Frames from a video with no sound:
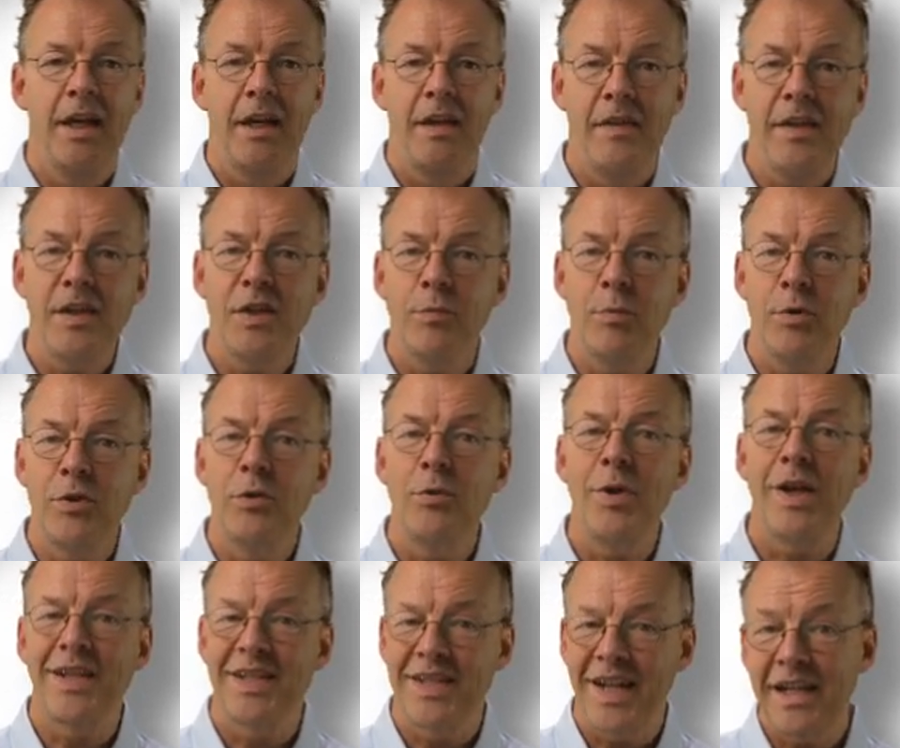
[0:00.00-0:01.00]
This would do
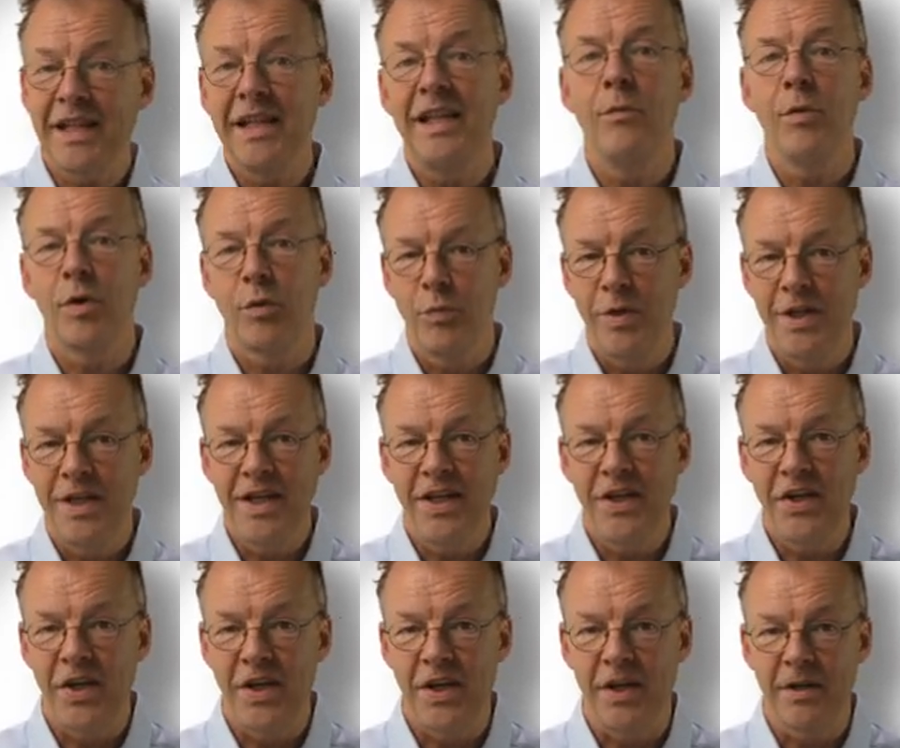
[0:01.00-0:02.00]
exactly what we
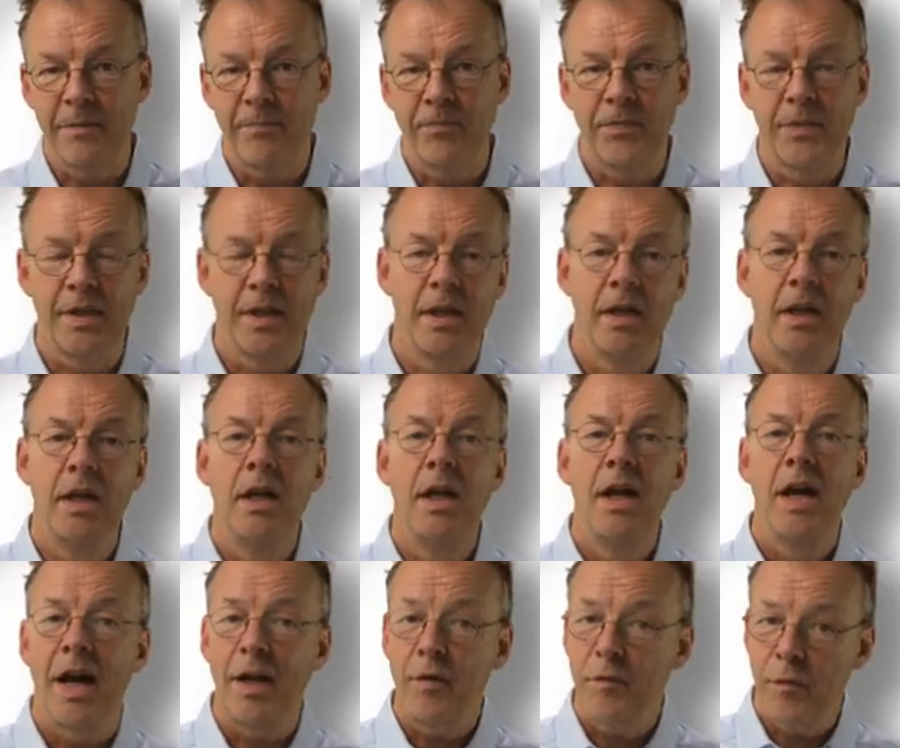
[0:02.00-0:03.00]
need here.
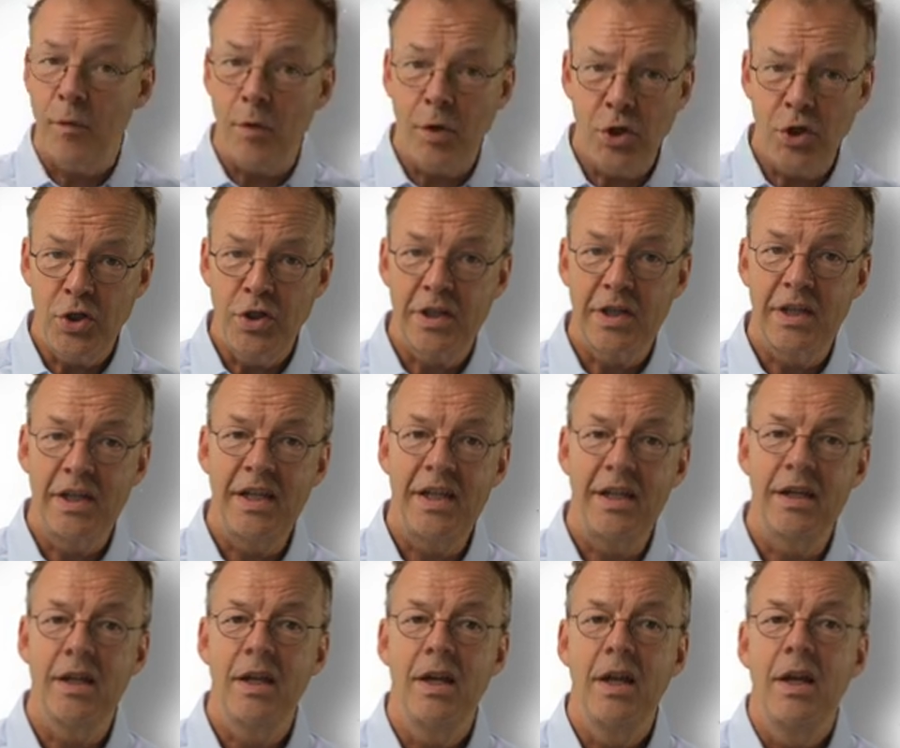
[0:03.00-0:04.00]

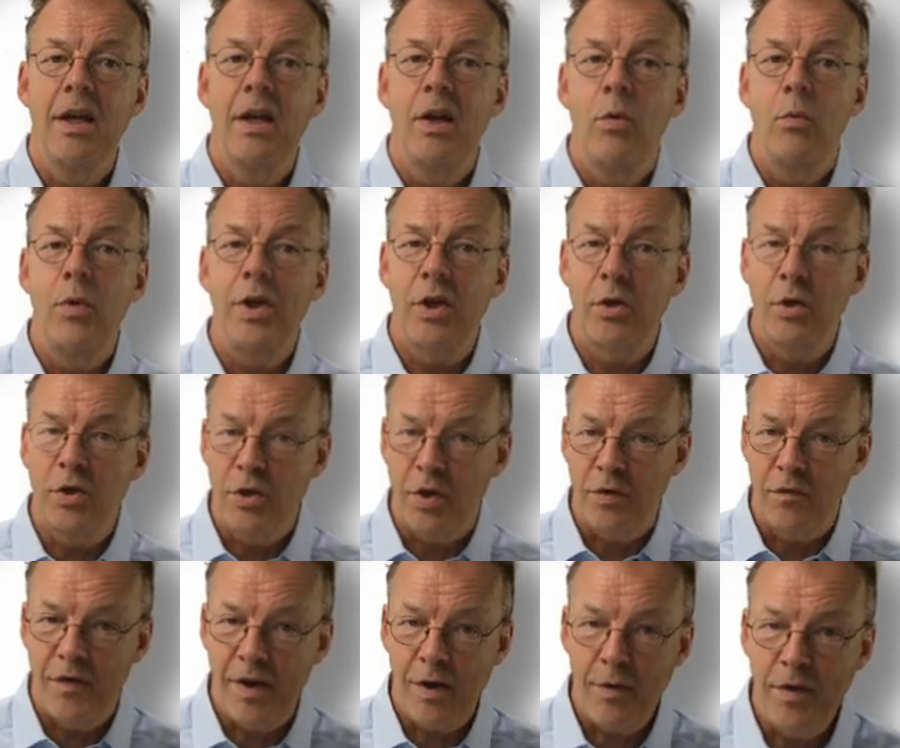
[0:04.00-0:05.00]
Unfortunately, we could
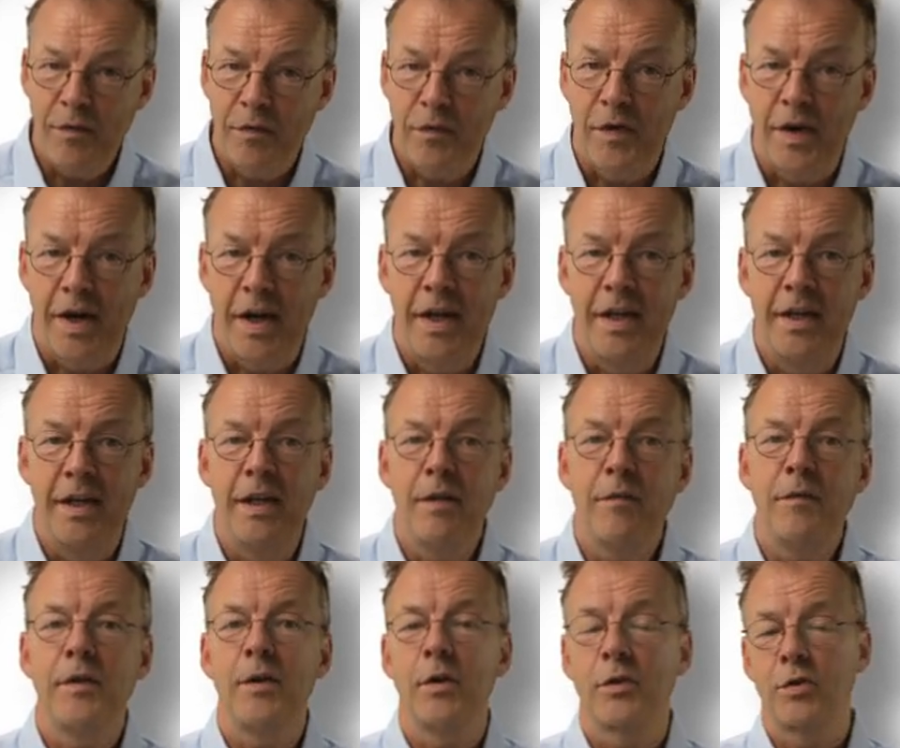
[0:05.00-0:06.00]
not verify
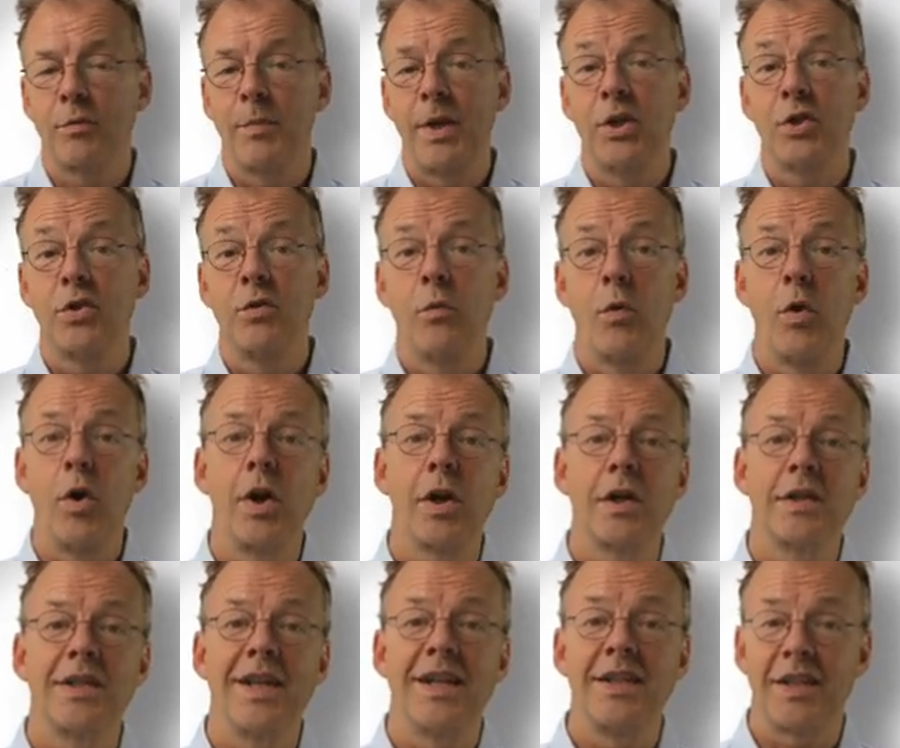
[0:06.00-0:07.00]
if the automation
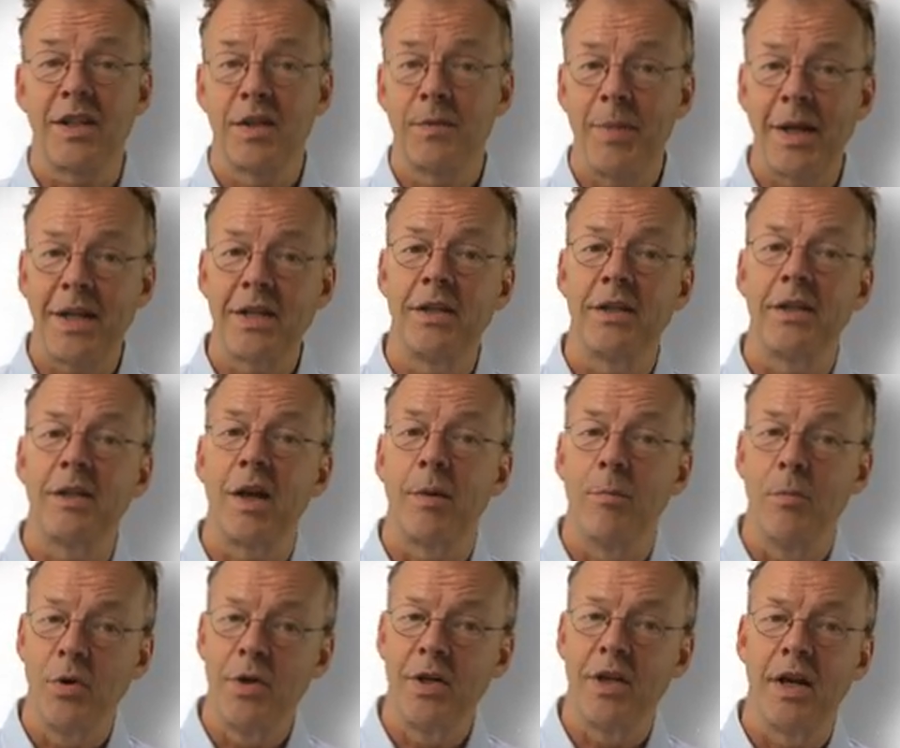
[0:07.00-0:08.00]
works as expected in
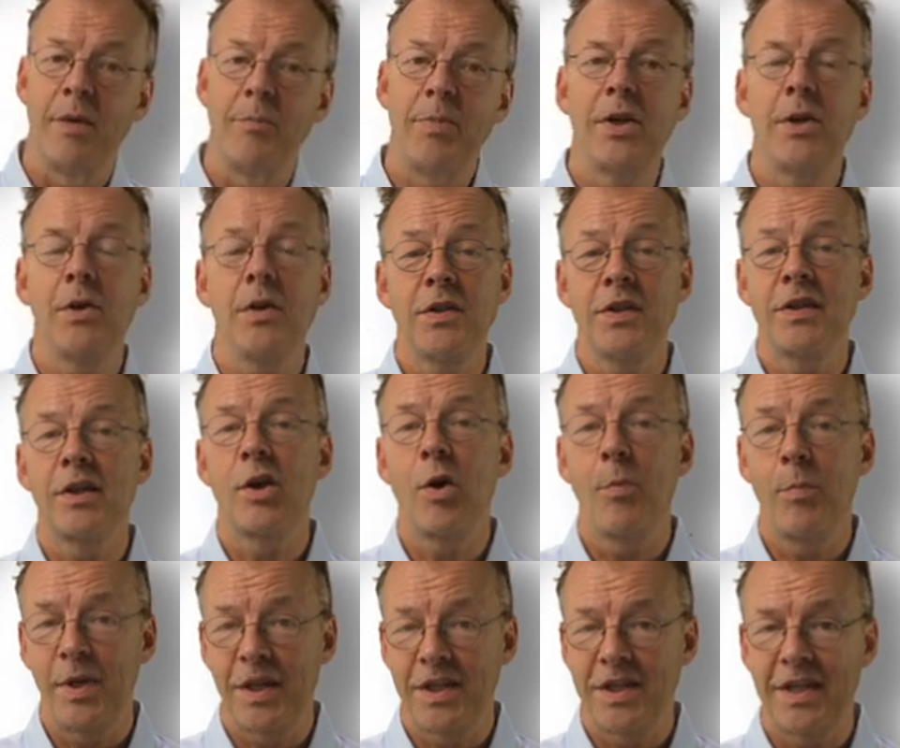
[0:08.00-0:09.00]
Camunda because the
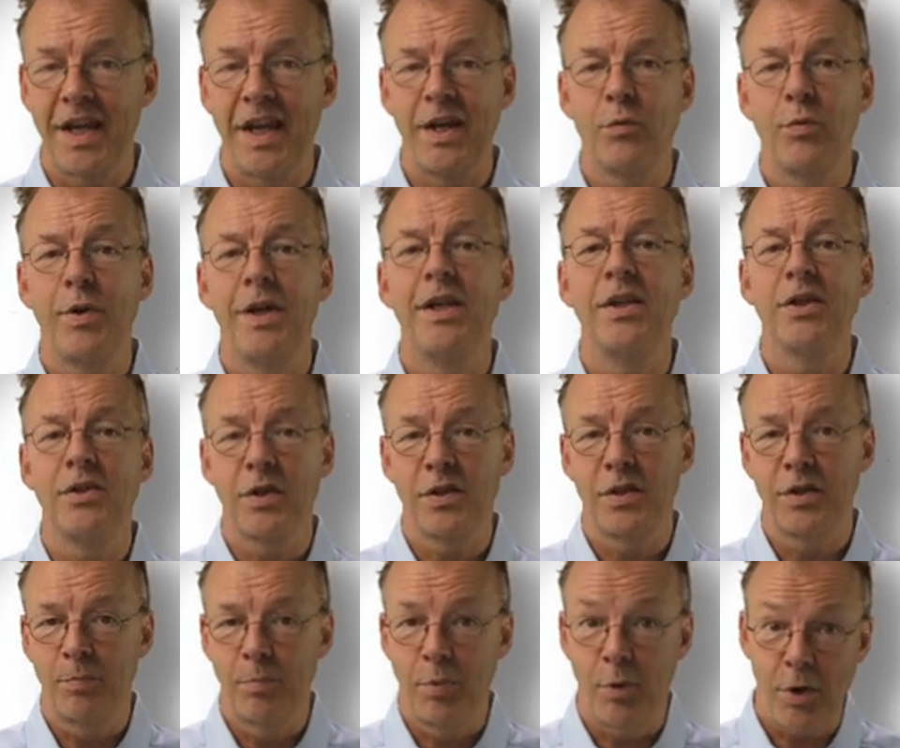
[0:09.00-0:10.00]
complex gateway is not
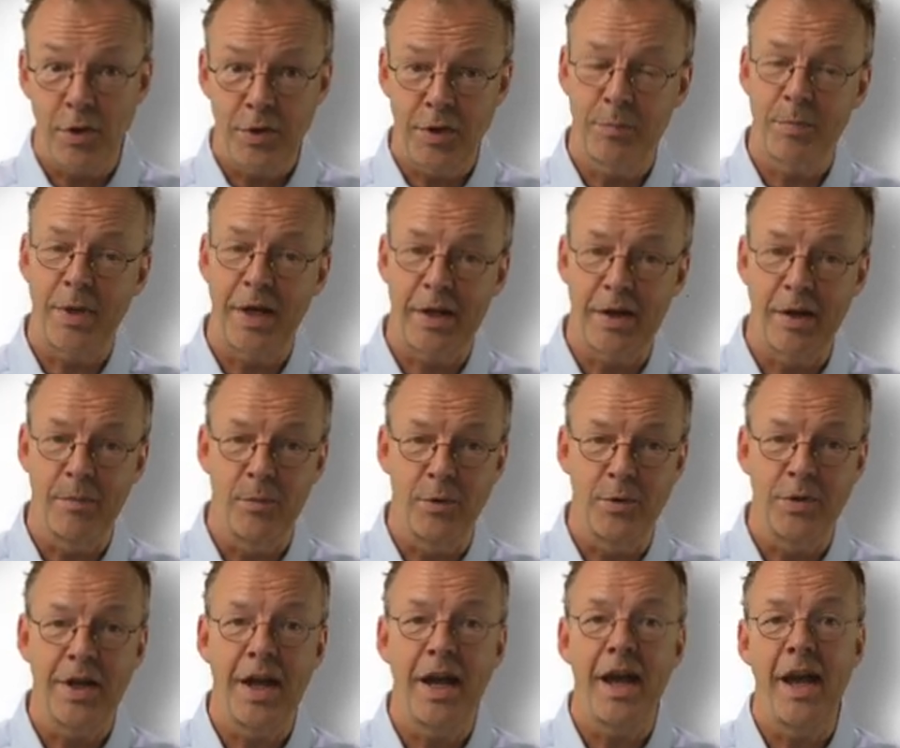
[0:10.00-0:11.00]
supported by
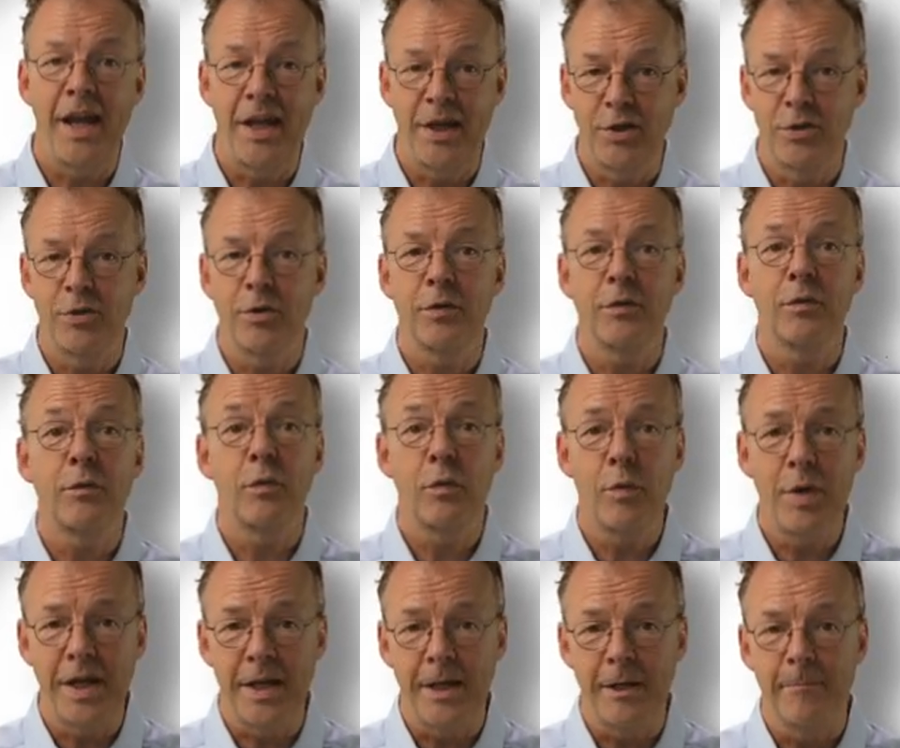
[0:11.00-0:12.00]
Camunda
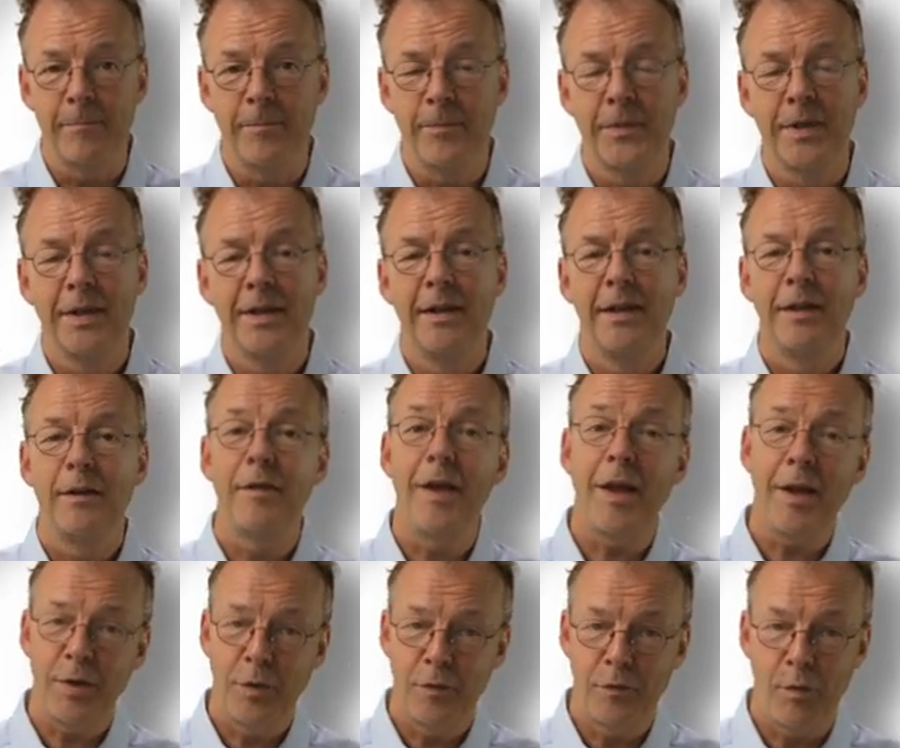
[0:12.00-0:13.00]
8.3.
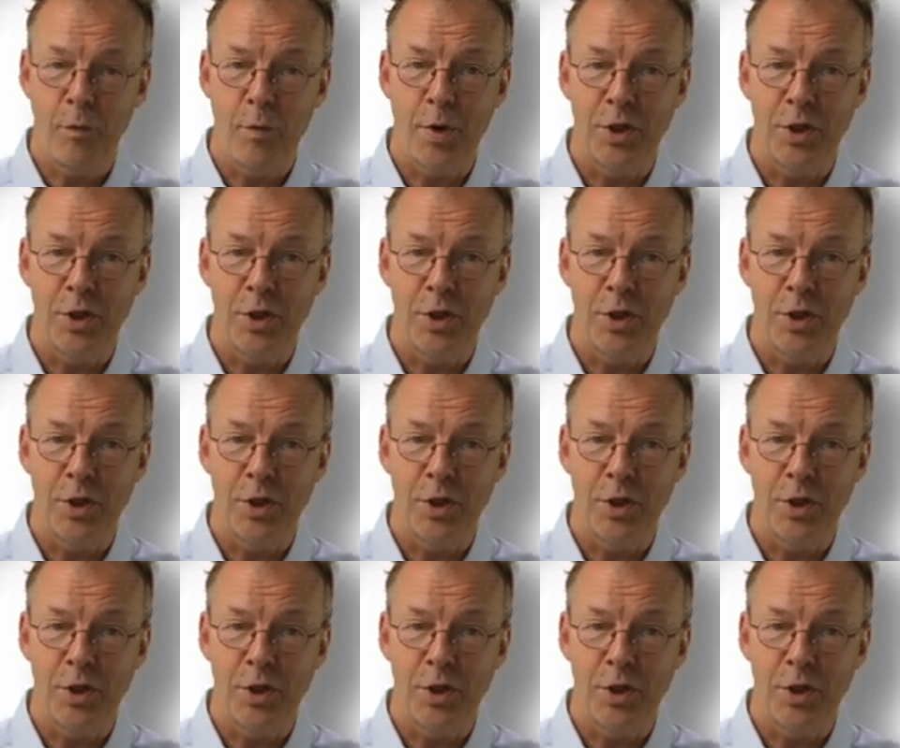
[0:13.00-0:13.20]
Thank you for